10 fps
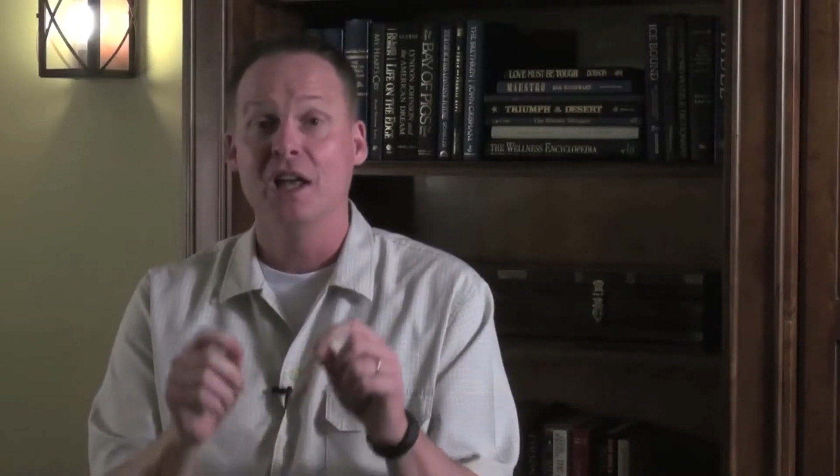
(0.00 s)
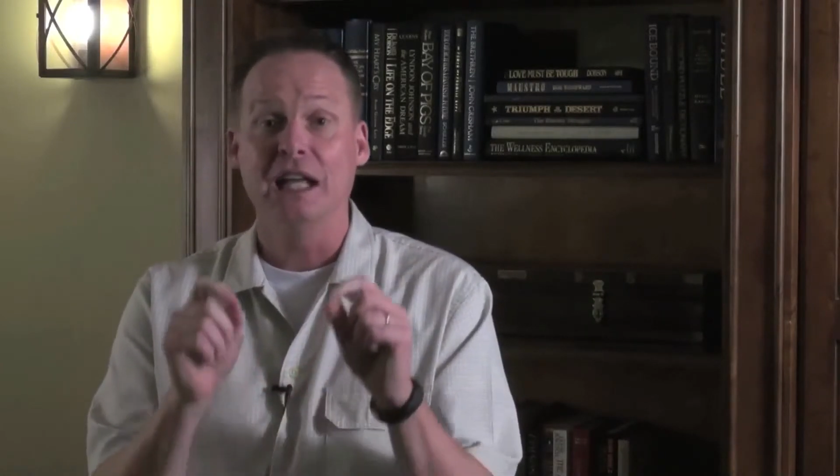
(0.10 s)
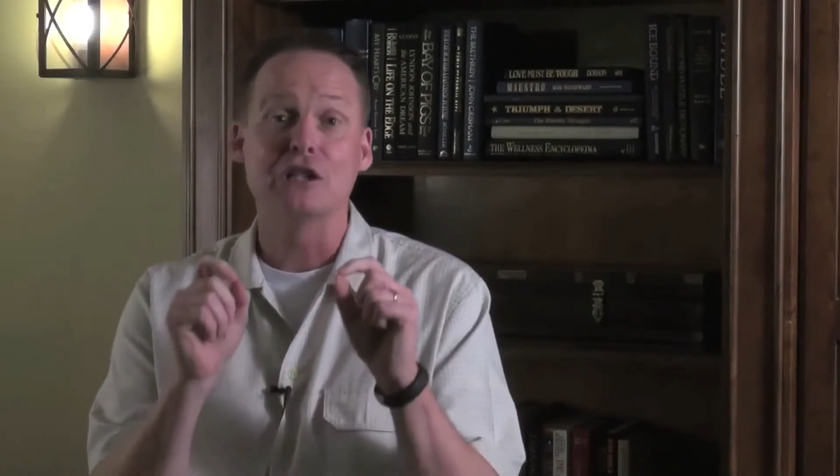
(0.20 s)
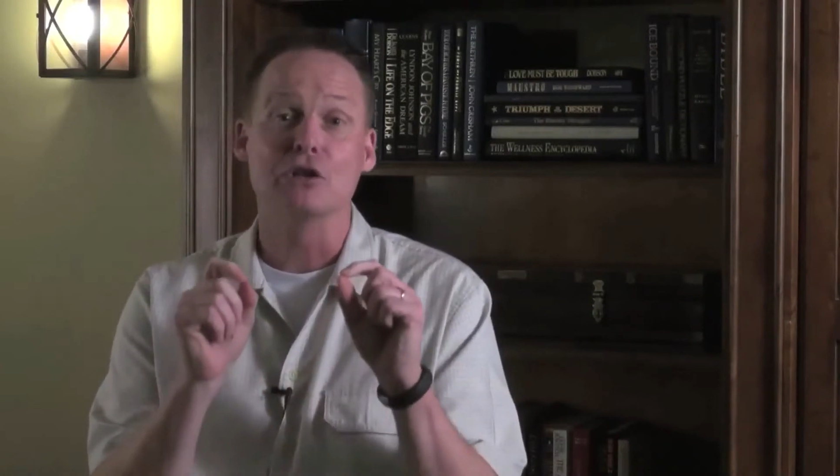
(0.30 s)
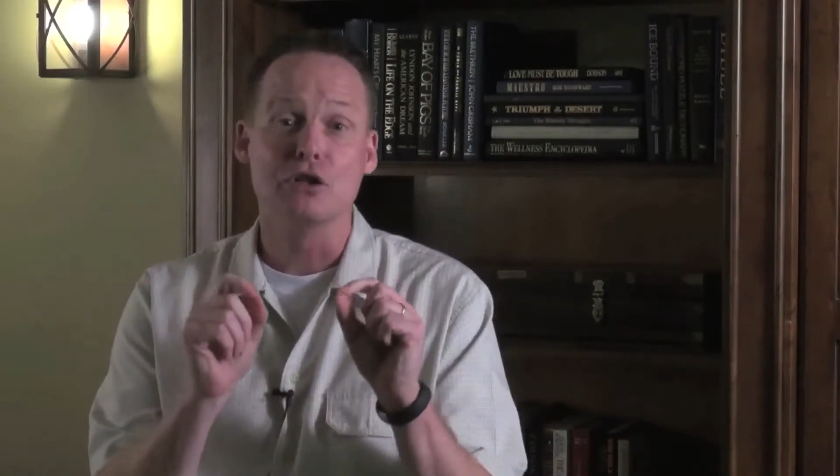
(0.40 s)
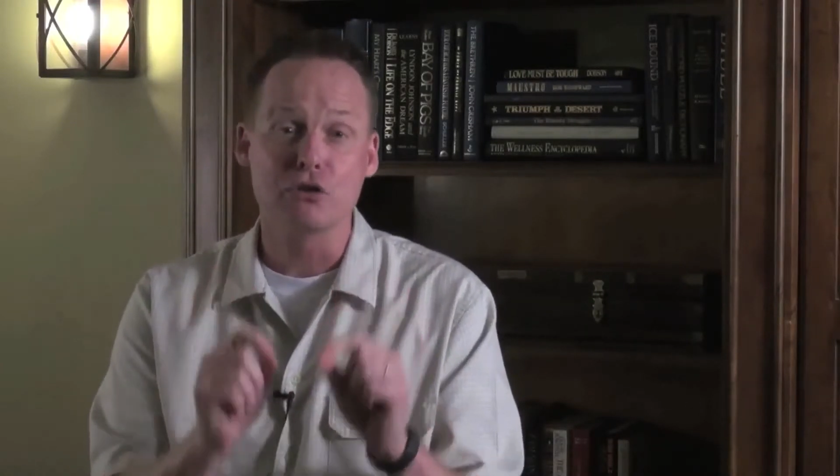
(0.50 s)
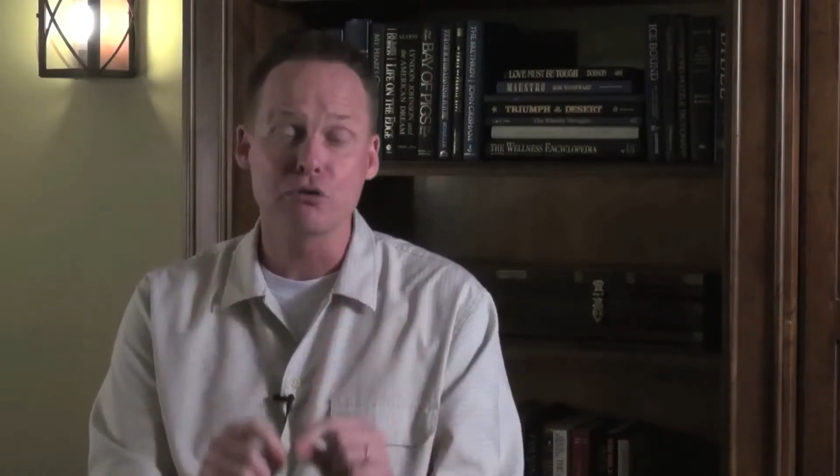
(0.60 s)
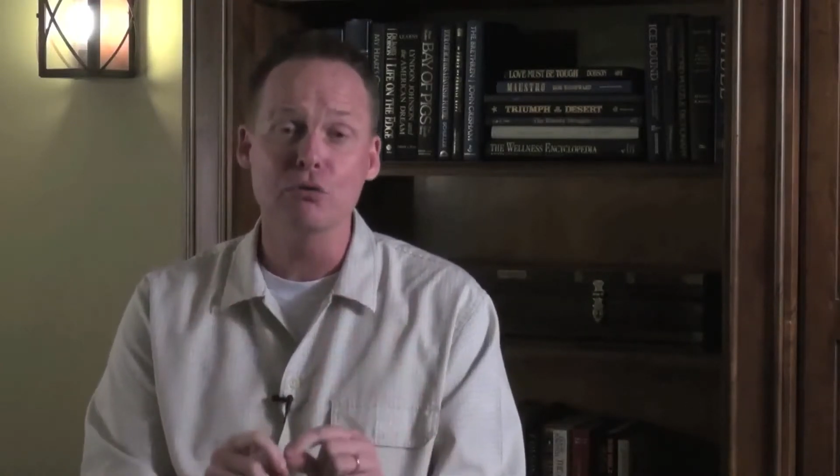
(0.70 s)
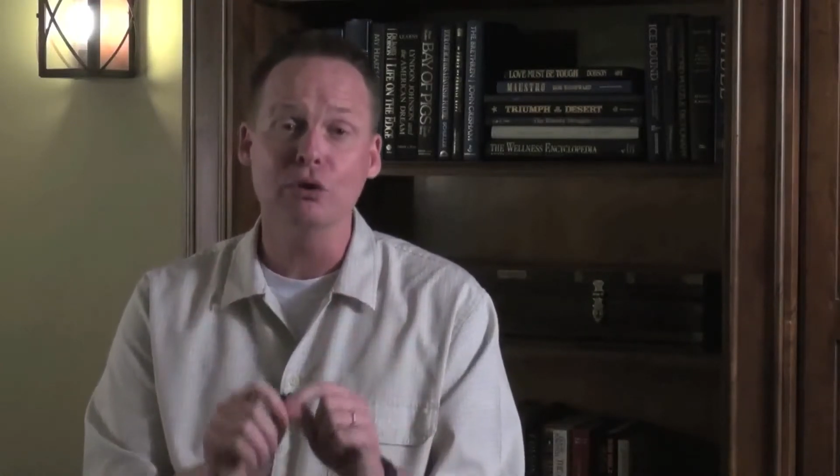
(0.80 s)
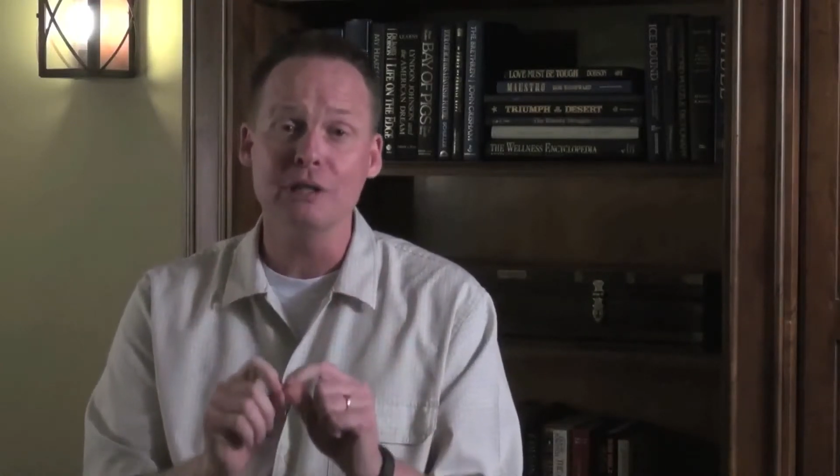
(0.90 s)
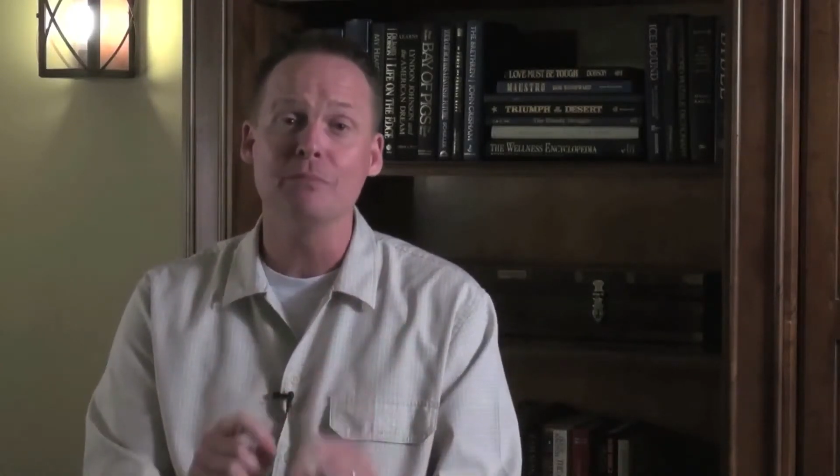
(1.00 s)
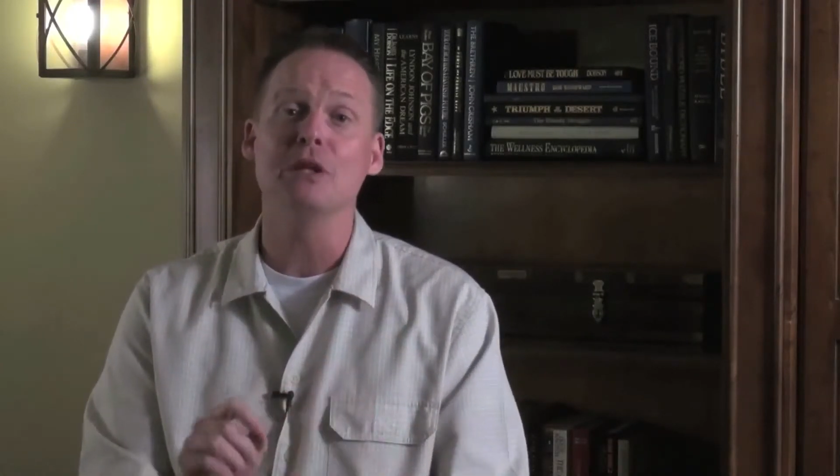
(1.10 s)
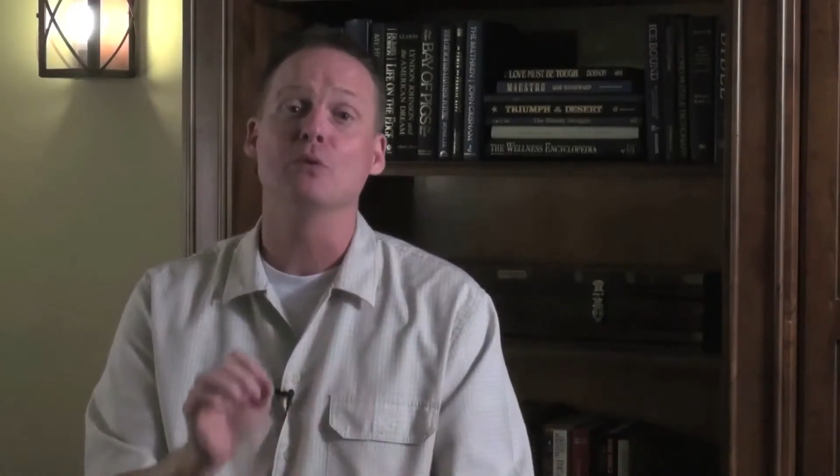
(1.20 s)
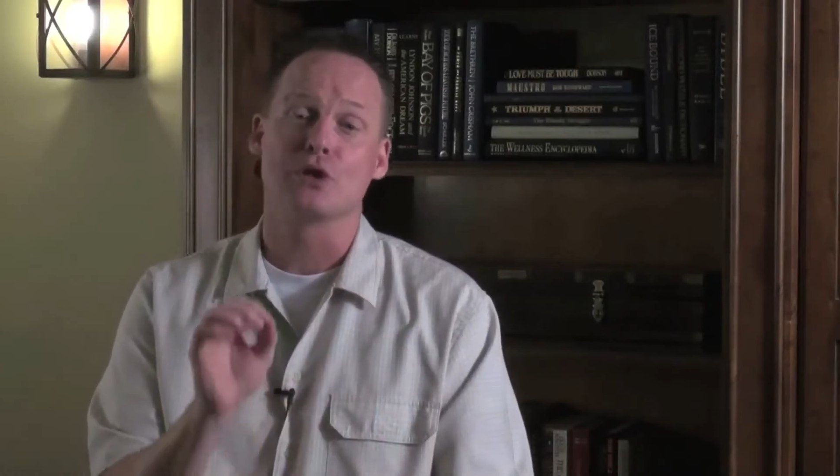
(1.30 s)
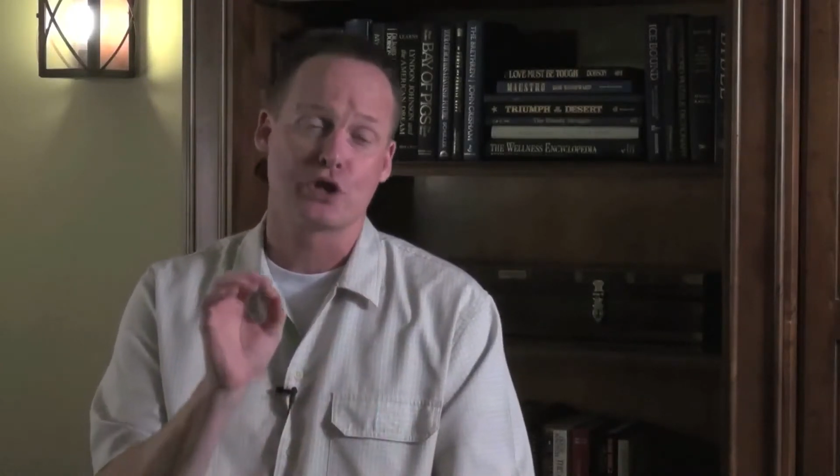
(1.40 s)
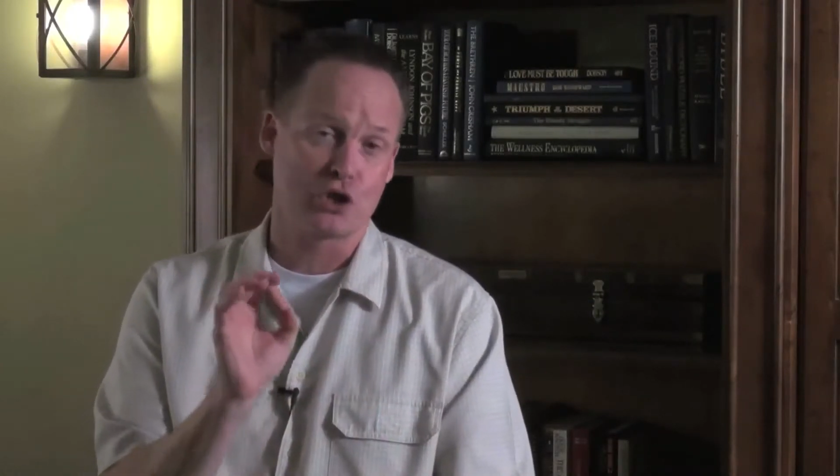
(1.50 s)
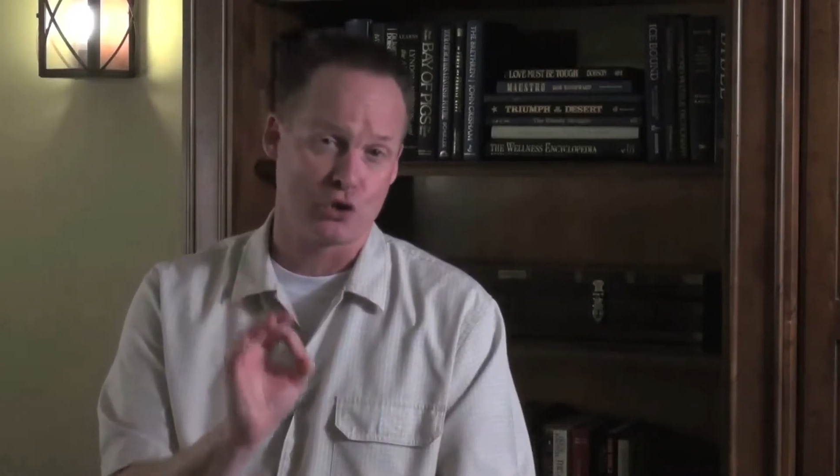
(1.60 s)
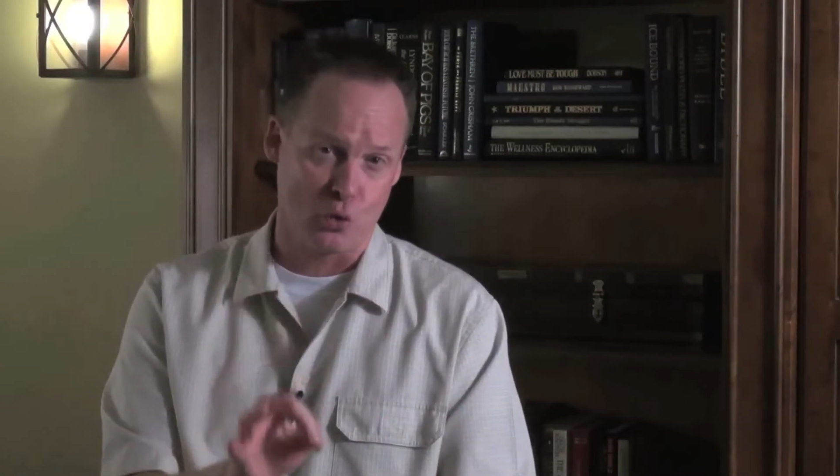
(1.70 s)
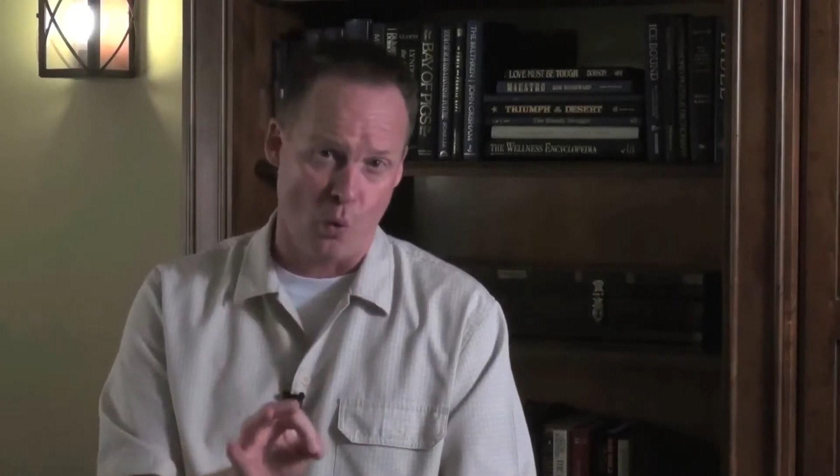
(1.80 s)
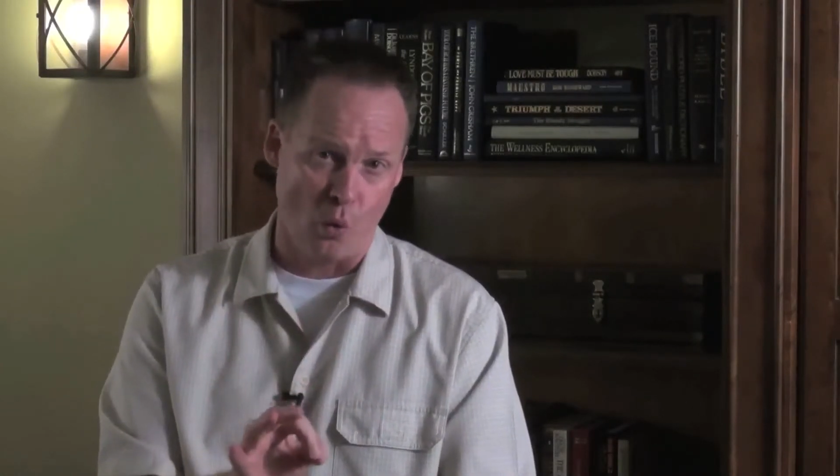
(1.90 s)
and can truly be
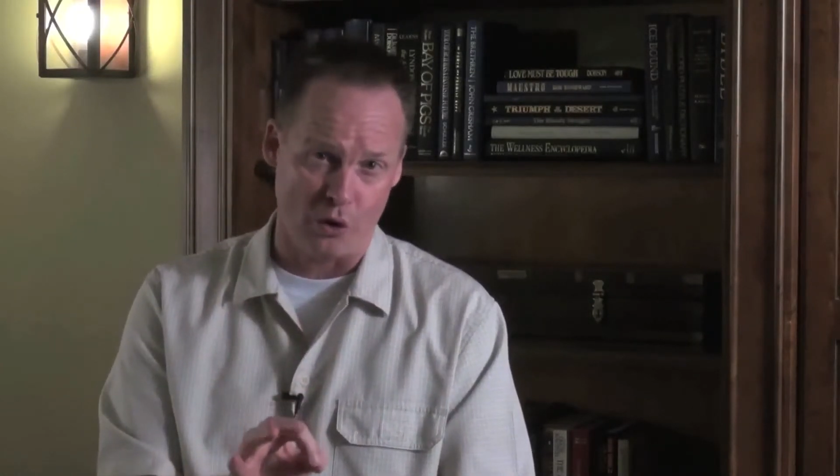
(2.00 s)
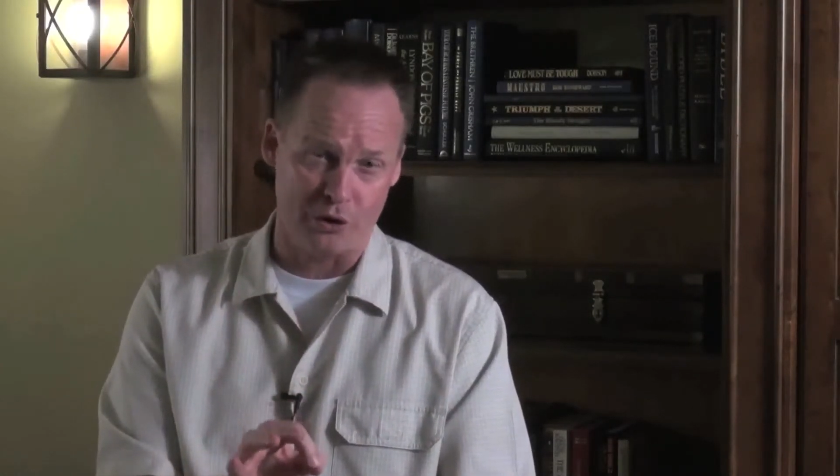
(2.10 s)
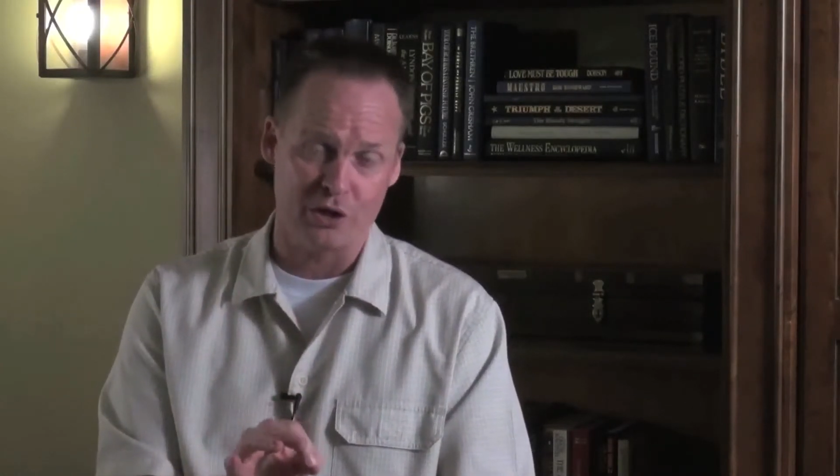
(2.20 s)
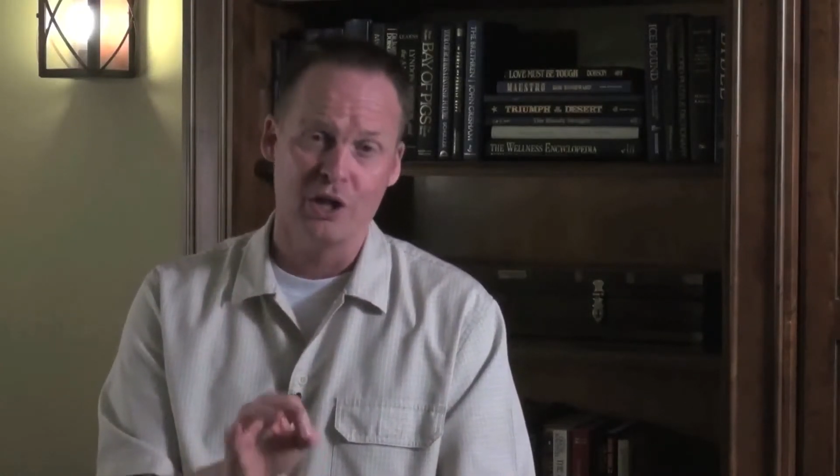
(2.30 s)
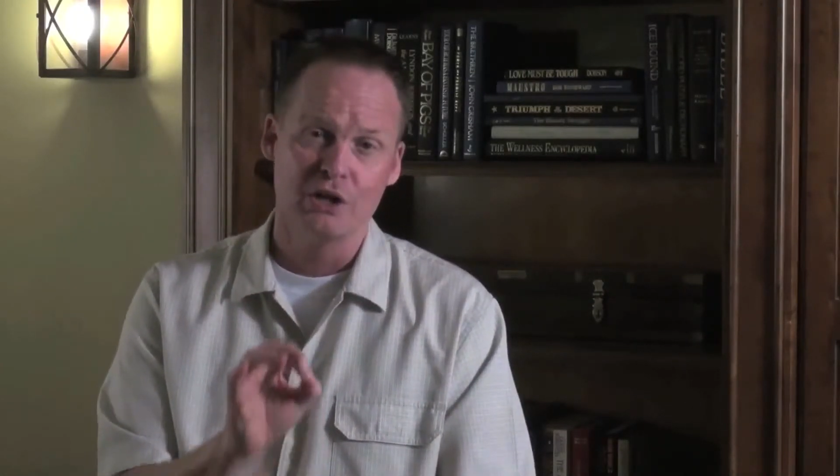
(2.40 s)
restored